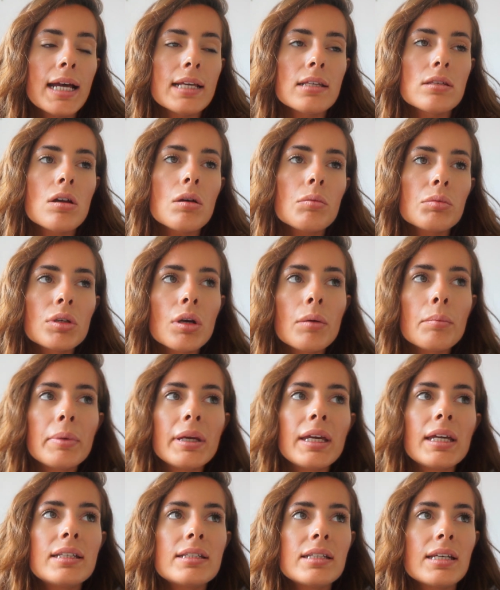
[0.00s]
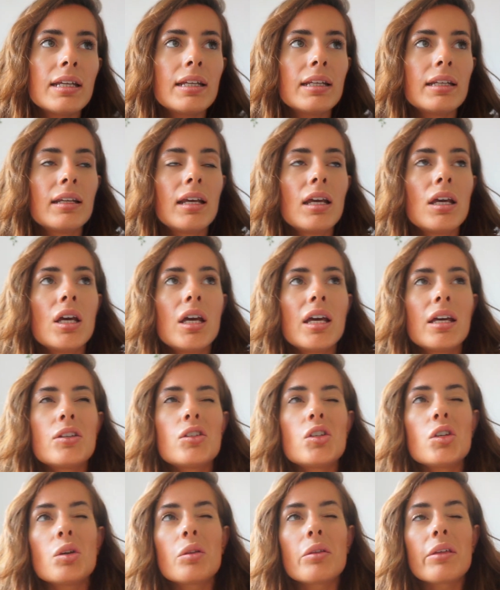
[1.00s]
stopped competing
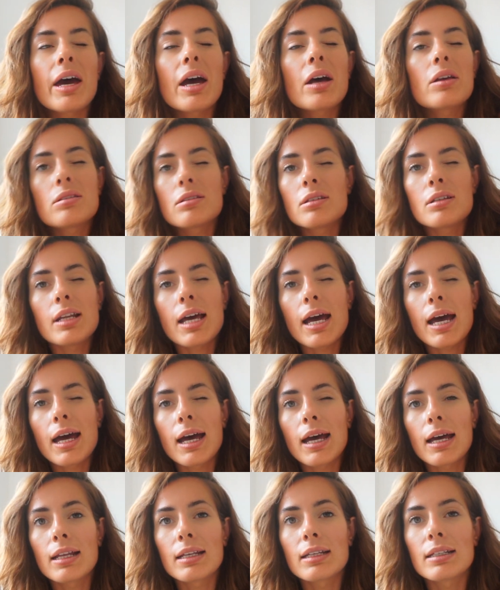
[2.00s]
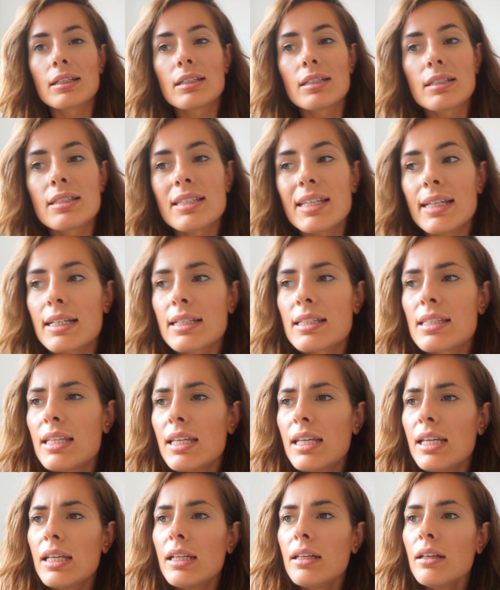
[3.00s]

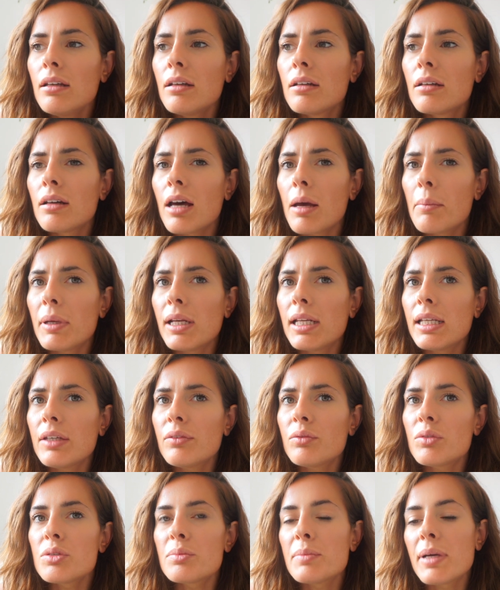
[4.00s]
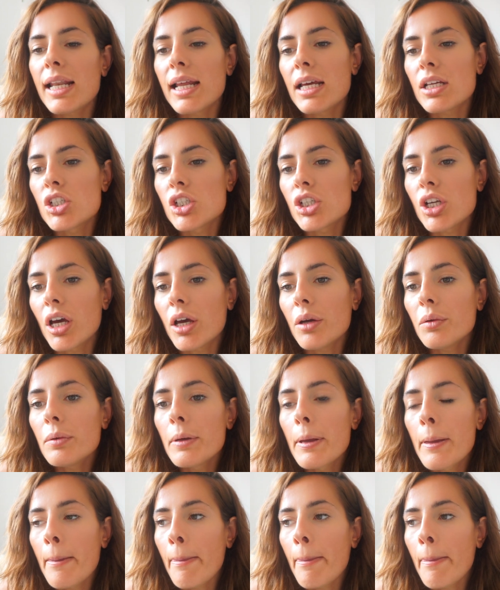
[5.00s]
2016, I believe, was my last show.